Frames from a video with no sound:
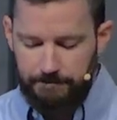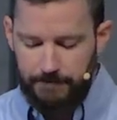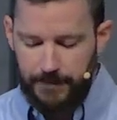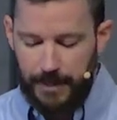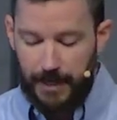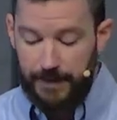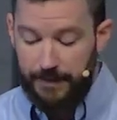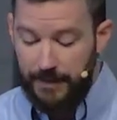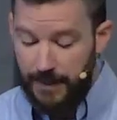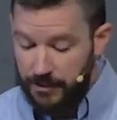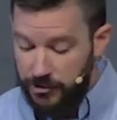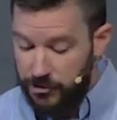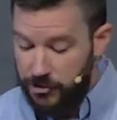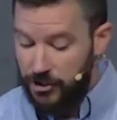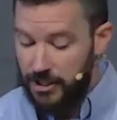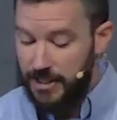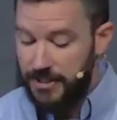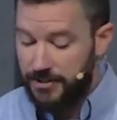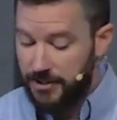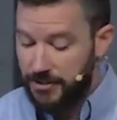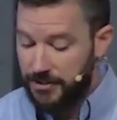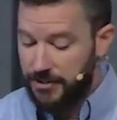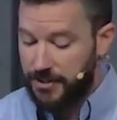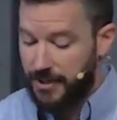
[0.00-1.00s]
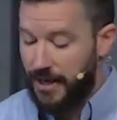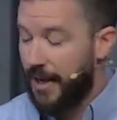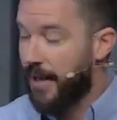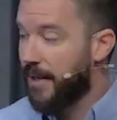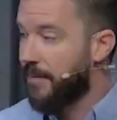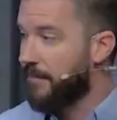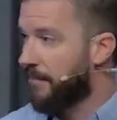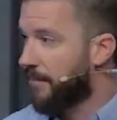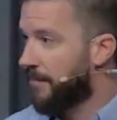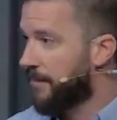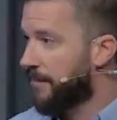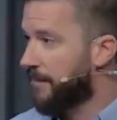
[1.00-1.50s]
And then Jesus
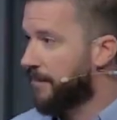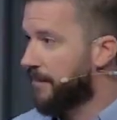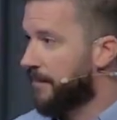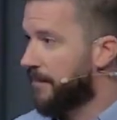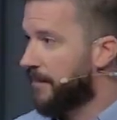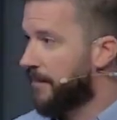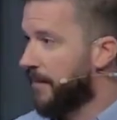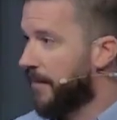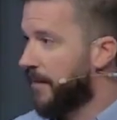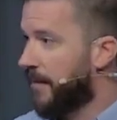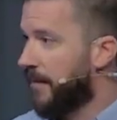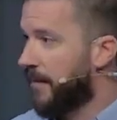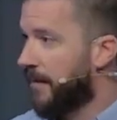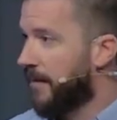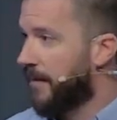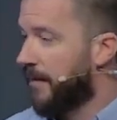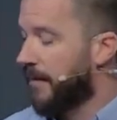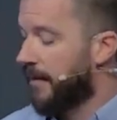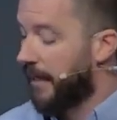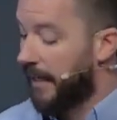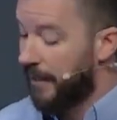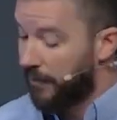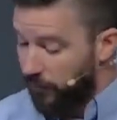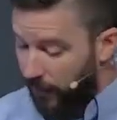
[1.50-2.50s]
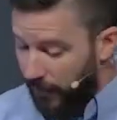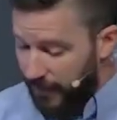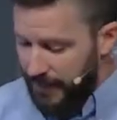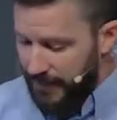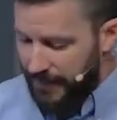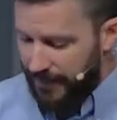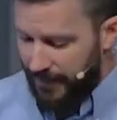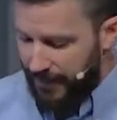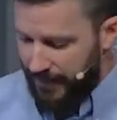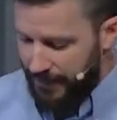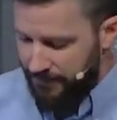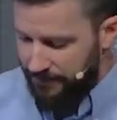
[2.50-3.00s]
came. And when he
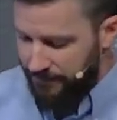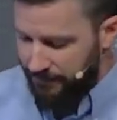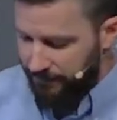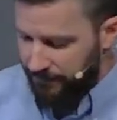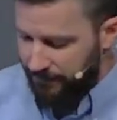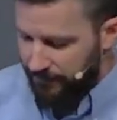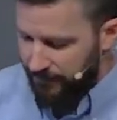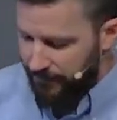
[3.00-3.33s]
came,